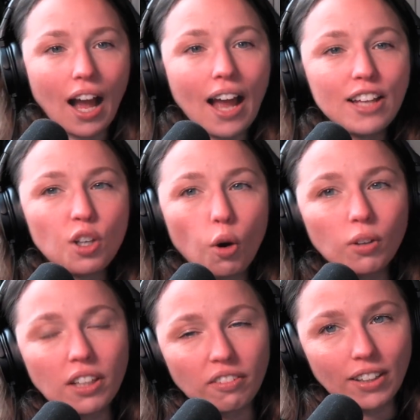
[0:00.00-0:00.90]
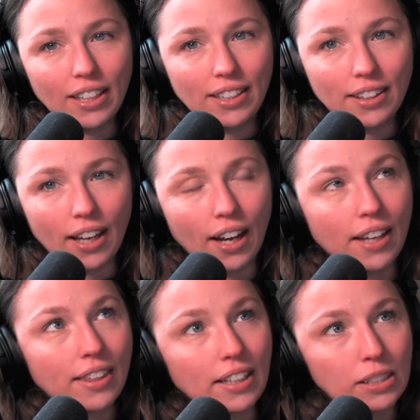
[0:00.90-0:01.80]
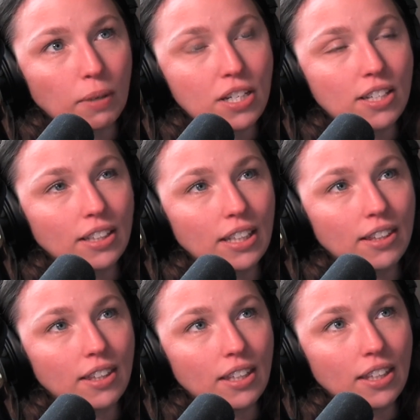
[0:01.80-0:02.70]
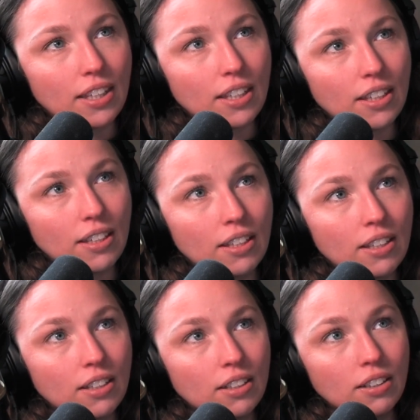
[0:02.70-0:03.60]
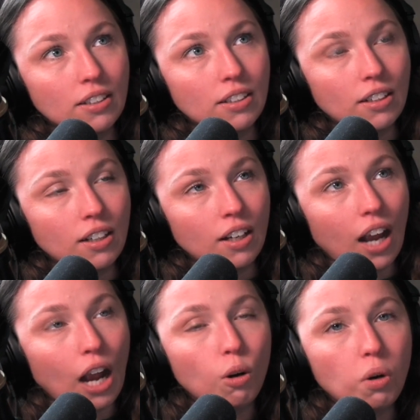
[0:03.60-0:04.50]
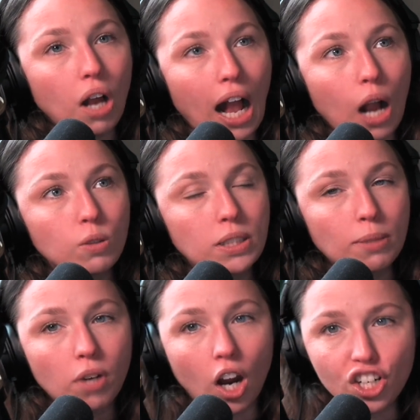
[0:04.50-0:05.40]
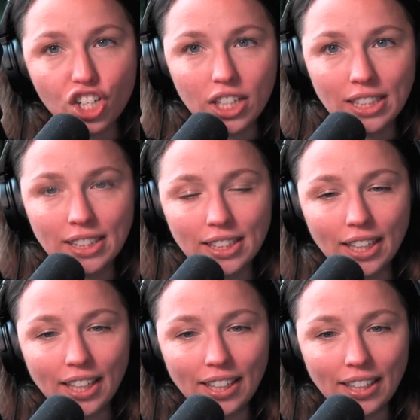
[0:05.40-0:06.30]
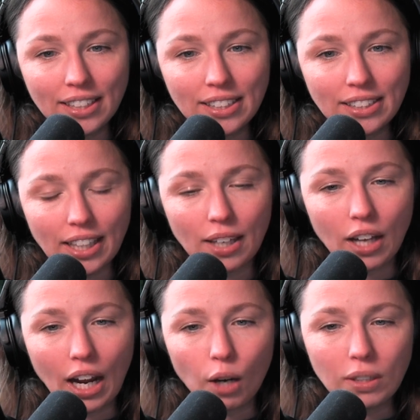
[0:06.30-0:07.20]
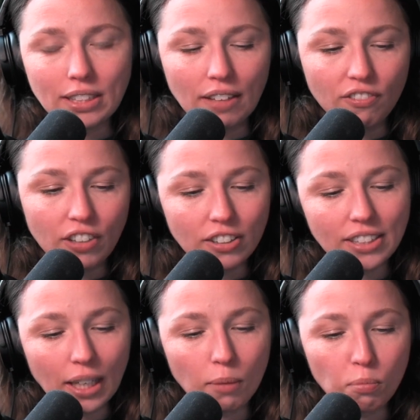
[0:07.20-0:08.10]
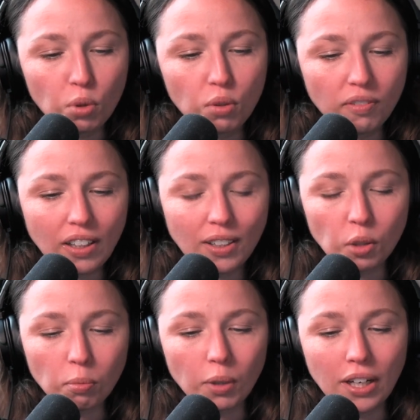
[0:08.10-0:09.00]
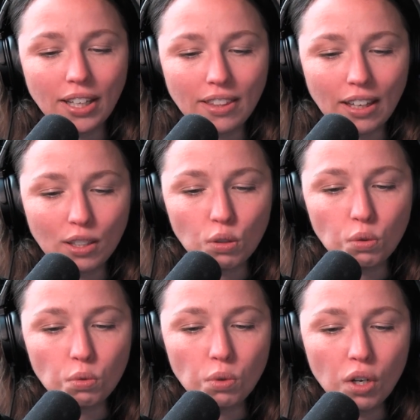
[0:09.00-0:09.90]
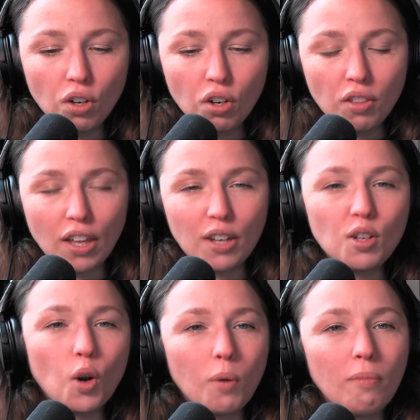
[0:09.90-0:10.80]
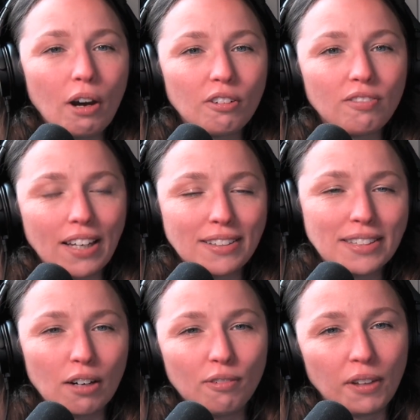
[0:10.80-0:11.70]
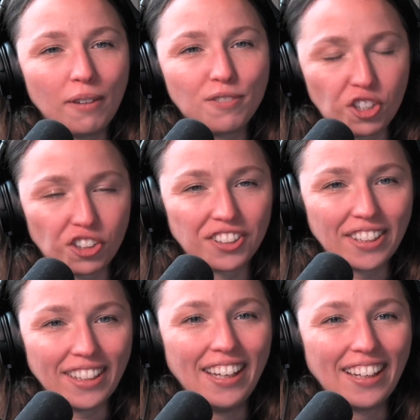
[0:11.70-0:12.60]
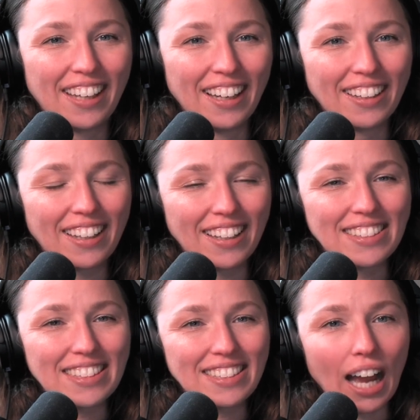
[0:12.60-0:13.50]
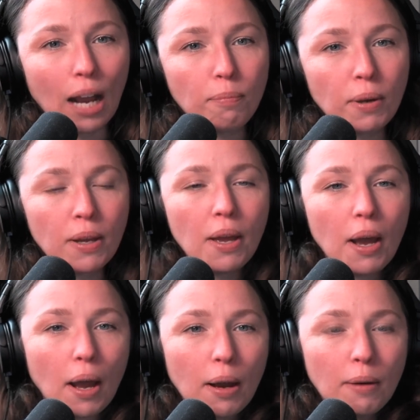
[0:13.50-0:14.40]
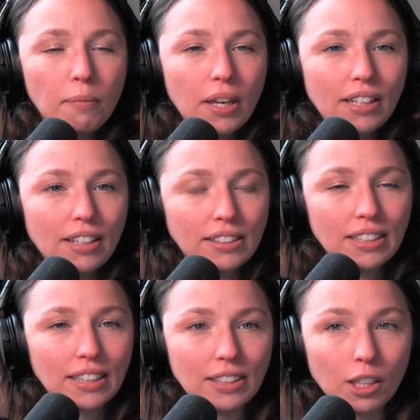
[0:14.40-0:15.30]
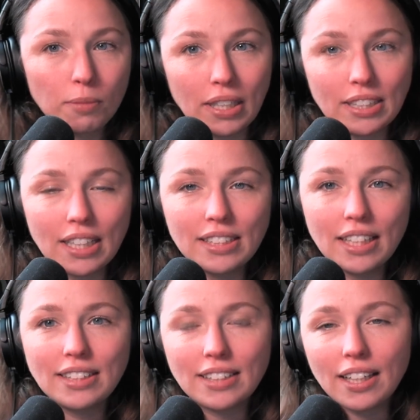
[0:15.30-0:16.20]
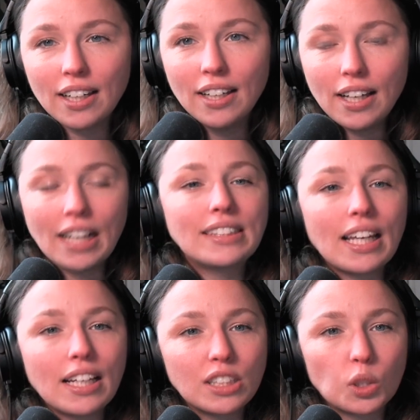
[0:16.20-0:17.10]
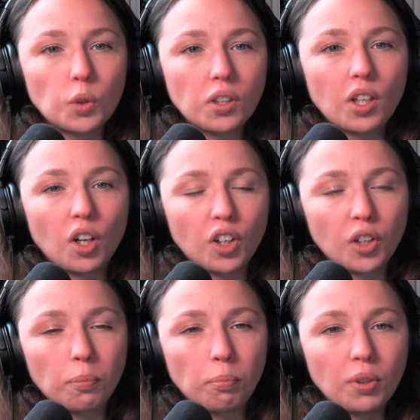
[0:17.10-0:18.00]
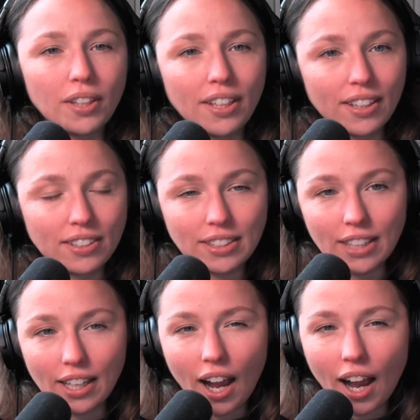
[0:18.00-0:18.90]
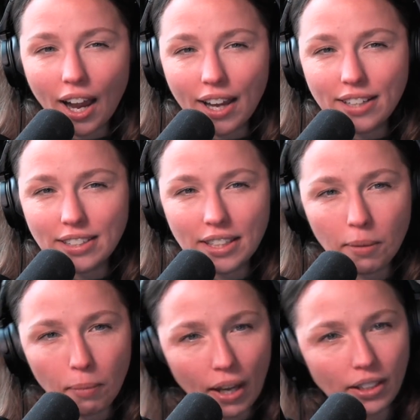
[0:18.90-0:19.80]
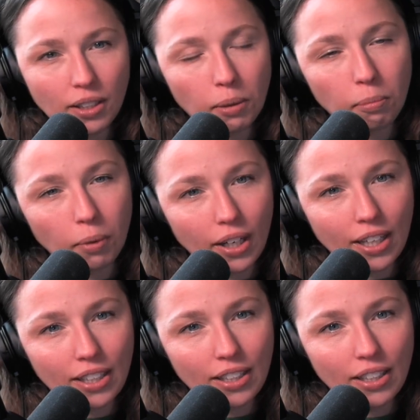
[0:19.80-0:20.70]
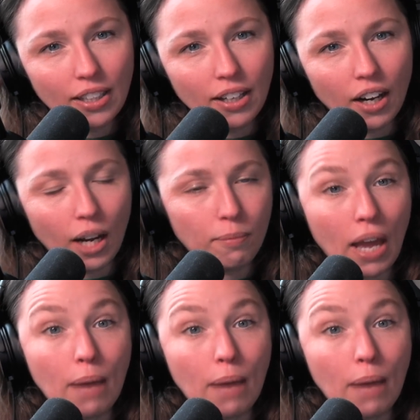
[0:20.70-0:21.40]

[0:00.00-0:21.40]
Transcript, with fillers: I totally relate to that. I think especially the how how subconscious it mm-hmm. is mm. and how yeah. it it feels like a move in your brain that you that no amount of like self-love journaling can can stop uh-huh, uh-huh. um it doesn't necessarily make sense and it's like it's like a schoolyard bully that just like hides in the back of your brain for um, sure.